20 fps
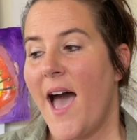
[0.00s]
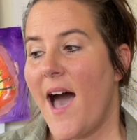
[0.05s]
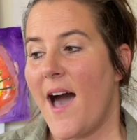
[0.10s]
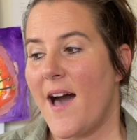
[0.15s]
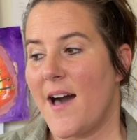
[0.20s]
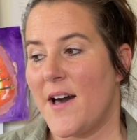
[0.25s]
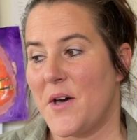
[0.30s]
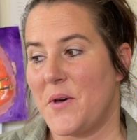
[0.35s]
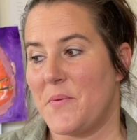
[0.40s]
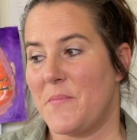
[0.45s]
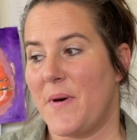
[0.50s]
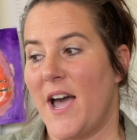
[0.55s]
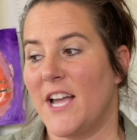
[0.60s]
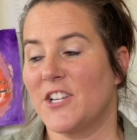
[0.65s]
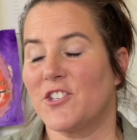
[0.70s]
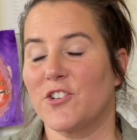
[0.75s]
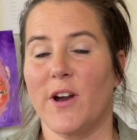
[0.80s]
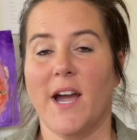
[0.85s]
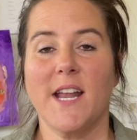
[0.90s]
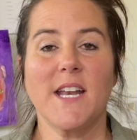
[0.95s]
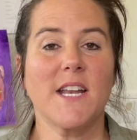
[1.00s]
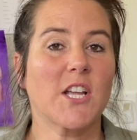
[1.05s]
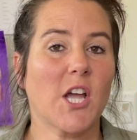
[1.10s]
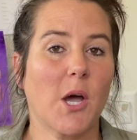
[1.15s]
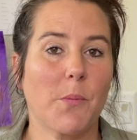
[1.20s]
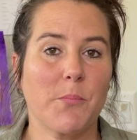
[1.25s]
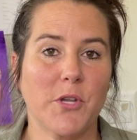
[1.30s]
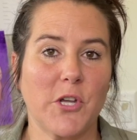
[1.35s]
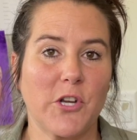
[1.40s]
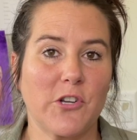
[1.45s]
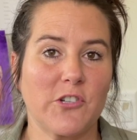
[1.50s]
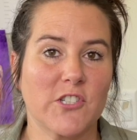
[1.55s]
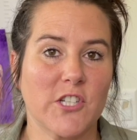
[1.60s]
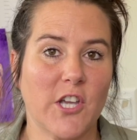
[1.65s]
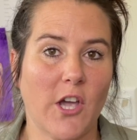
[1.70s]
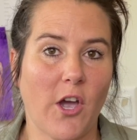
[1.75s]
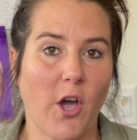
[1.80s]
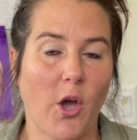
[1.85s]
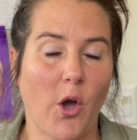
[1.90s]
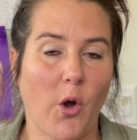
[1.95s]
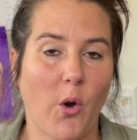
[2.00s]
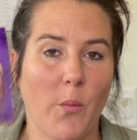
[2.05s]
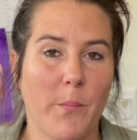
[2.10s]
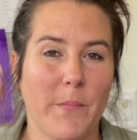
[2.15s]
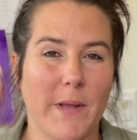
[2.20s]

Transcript: I tried it a couple years ago,